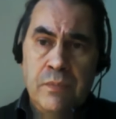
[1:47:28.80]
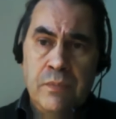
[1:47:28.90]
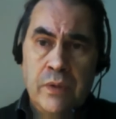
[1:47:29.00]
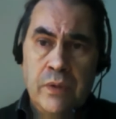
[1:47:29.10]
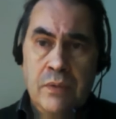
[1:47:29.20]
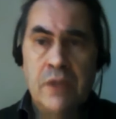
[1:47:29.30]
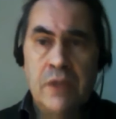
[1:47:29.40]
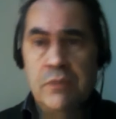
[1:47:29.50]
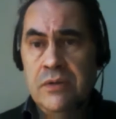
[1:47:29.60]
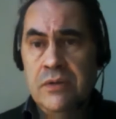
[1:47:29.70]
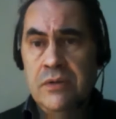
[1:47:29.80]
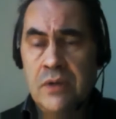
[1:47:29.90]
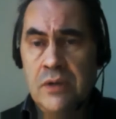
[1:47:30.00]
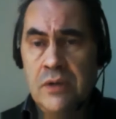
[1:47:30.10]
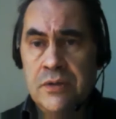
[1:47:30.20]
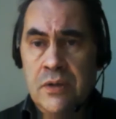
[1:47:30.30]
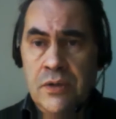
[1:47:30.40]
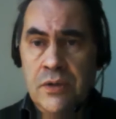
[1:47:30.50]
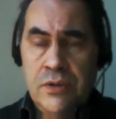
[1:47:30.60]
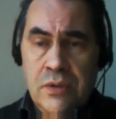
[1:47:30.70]
that's basically just culture,
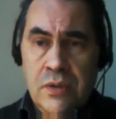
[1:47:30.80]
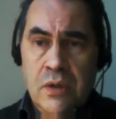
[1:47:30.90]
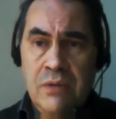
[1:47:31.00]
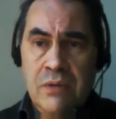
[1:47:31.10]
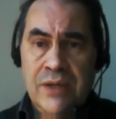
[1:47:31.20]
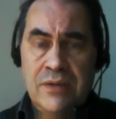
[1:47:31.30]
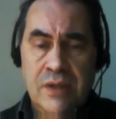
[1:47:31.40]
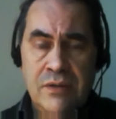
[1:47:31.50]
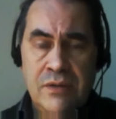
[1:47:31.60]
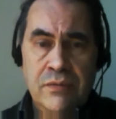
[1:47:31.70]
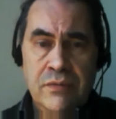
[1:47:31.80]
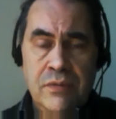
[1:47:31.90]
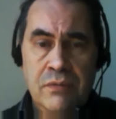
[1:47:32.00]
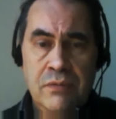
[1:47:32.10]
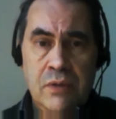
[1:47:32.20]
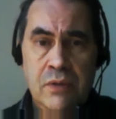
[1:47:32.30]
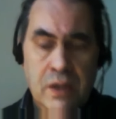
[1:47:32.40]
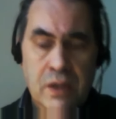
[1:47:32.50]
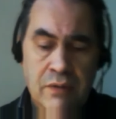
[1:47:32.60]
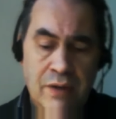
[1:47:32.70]
to coextensive, then we kind of
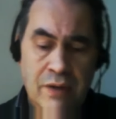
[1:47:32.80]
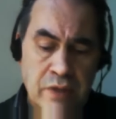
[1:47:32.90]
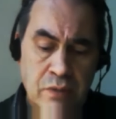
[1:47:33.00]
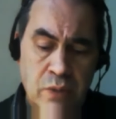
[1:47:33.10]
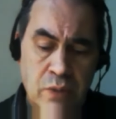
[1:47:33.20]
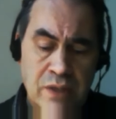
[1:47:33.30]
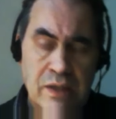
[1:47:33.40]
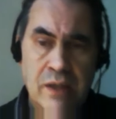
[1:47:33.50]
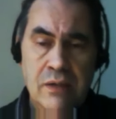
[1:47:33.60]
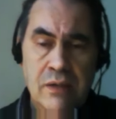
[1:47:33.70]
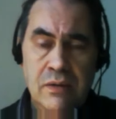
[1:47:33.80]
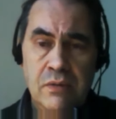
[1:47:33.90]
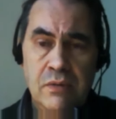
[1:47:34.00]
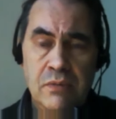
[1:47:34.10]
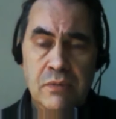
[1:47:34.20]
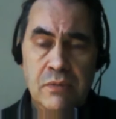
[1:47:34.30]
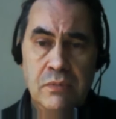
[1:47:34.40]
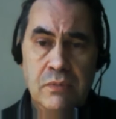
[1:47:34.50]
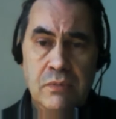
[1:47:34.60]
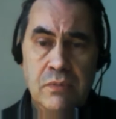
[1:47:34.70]
have and one slight
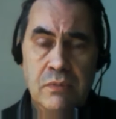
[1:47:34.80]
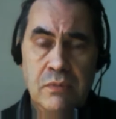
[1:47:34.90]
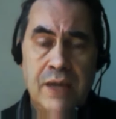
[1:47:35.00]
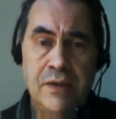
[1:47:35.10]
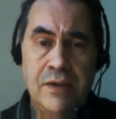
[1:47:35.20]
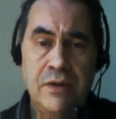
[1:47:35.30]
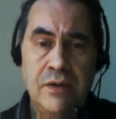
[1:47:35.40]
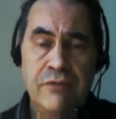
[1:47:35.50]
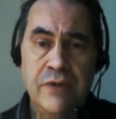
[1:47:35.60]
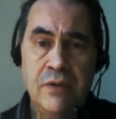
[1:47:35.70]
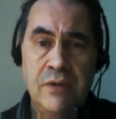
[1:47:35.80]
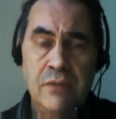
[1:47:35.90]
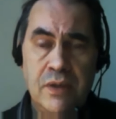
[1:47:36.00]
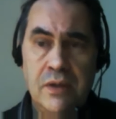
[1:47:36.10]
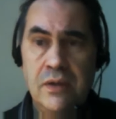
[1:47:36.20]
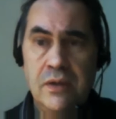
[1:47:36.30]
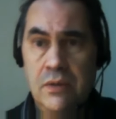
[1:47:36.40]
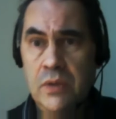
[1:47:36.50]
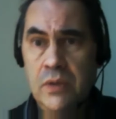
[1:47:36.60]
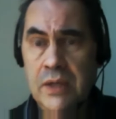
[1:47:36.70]
added degree of freedom and, and we
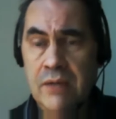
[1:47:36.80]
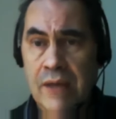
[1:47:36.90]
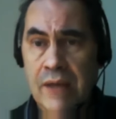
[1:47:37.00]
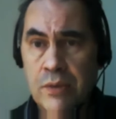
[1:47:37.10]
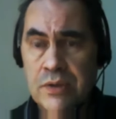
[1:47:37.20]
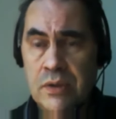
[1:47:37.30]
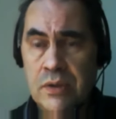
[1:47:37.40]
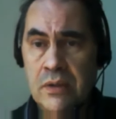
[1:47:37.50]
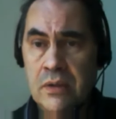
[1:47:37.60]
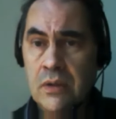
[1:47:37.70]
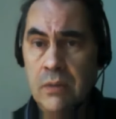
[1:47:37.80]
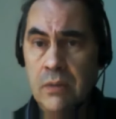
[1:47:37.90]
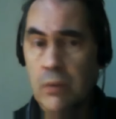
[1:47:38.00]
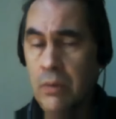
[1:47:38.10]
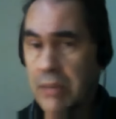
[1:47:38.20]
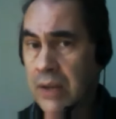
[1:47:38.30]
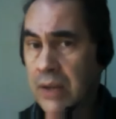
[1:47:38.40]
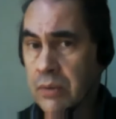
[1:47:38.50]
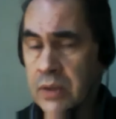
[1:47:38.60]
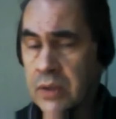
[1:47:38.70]
kind of languaging. I mean, we'll play with
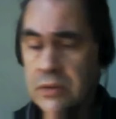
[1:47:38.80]
words.